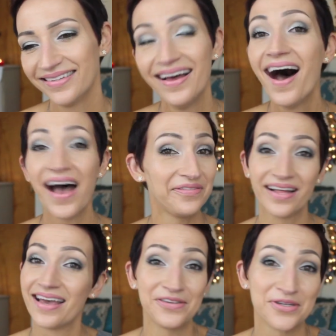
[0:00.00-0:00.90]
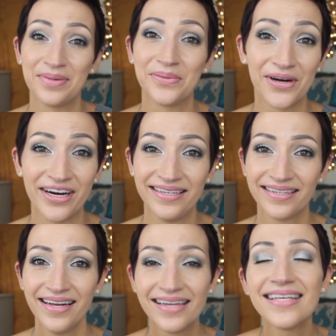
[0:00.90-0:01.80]
I feel like you should be worried.
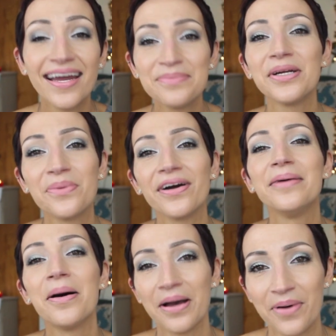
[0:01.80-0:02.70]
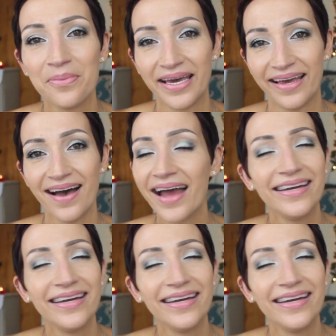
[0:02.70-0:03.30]
Is anybody worried about my well-being?